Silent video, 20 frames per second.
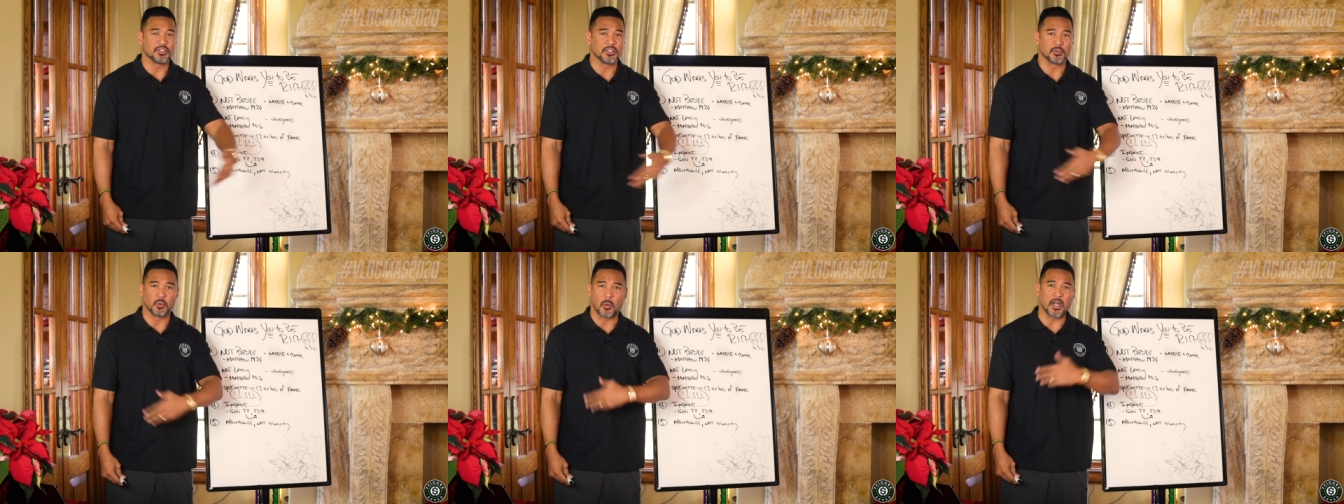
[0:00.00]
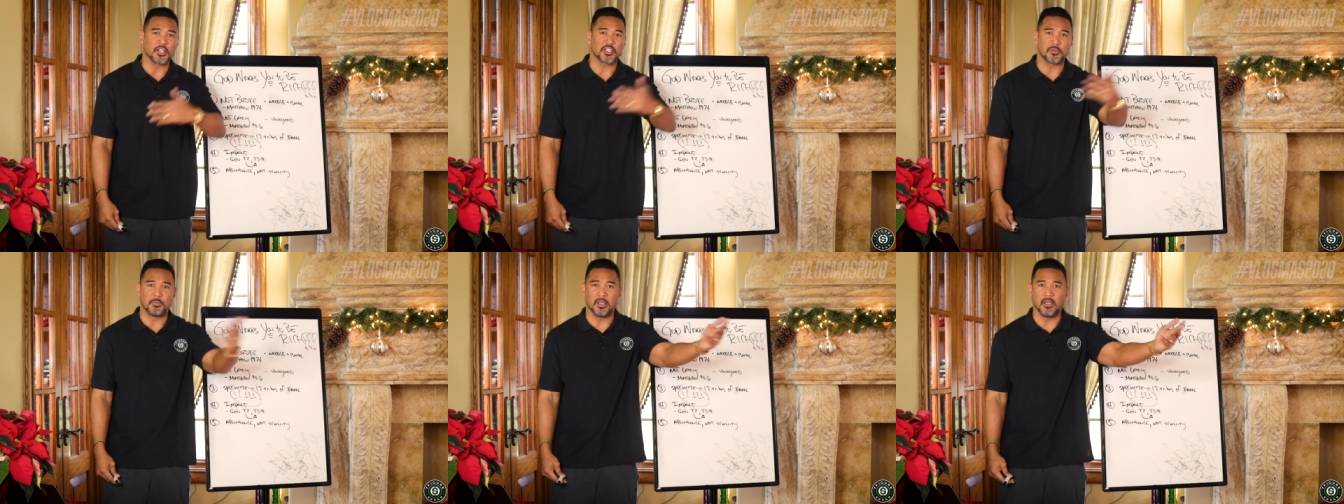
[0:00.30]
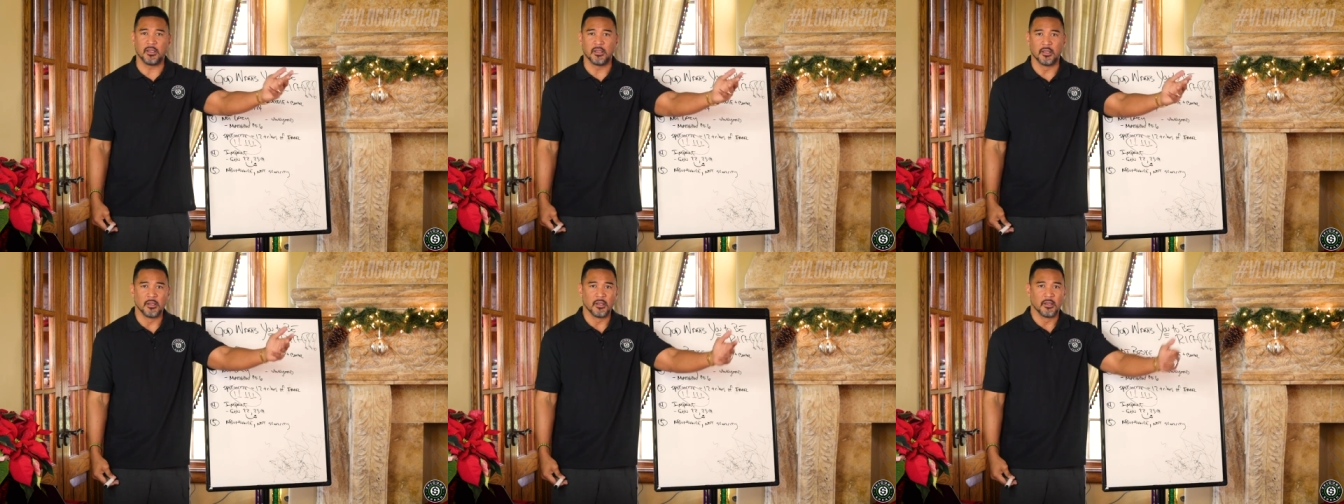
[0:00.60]
or just
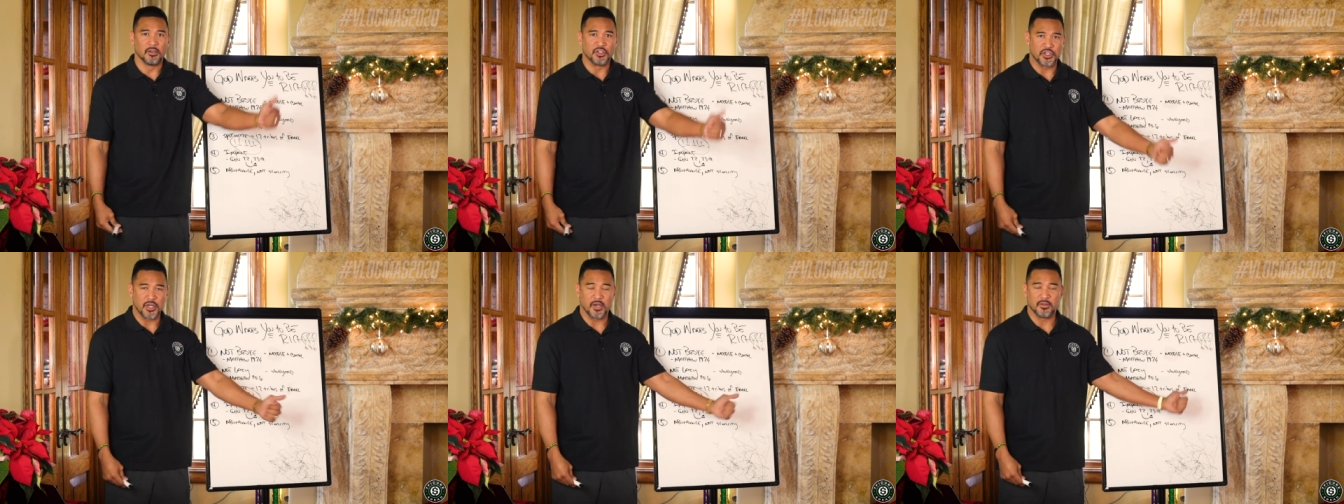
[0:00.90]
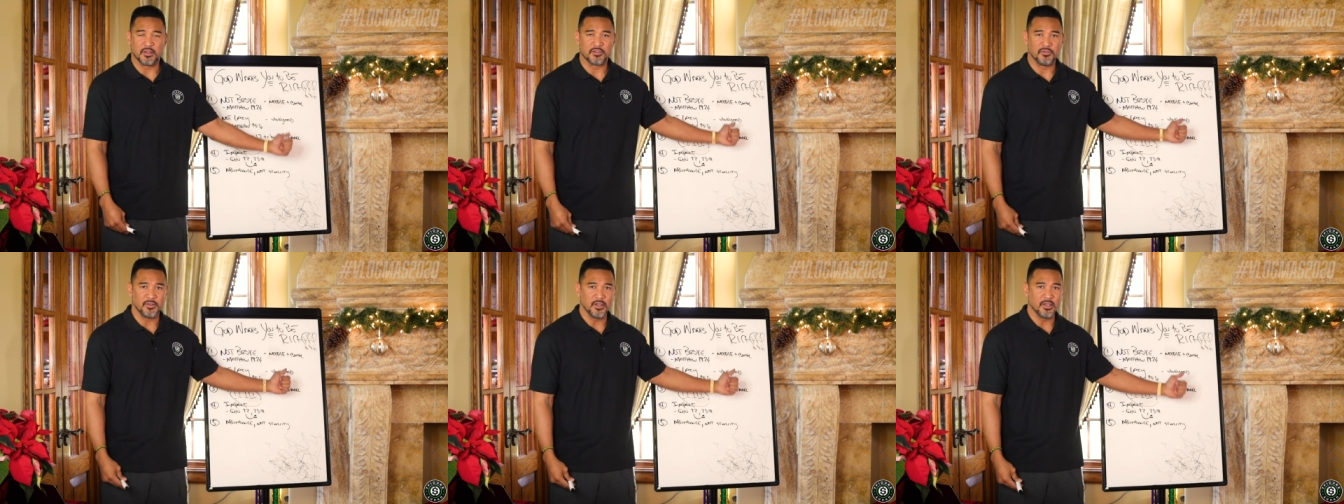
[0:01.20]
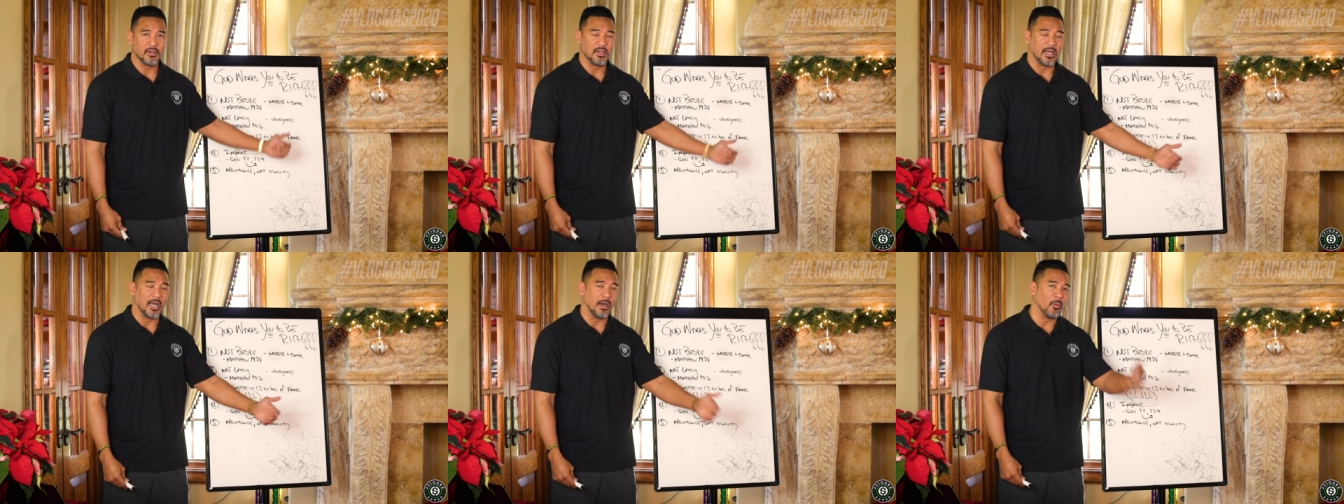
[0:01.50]
watch me share this
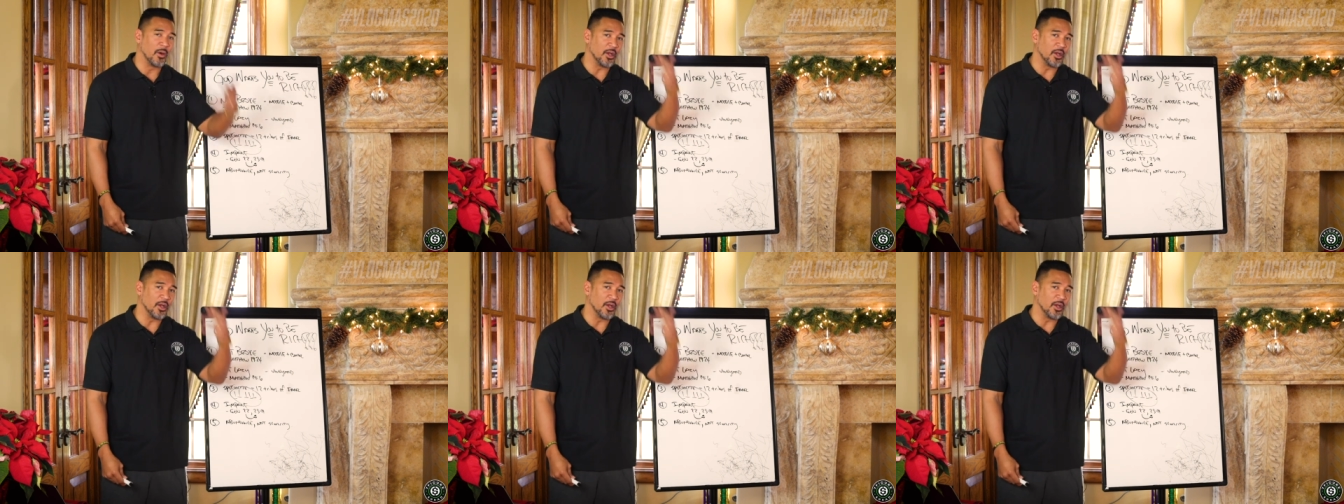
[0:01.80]
video.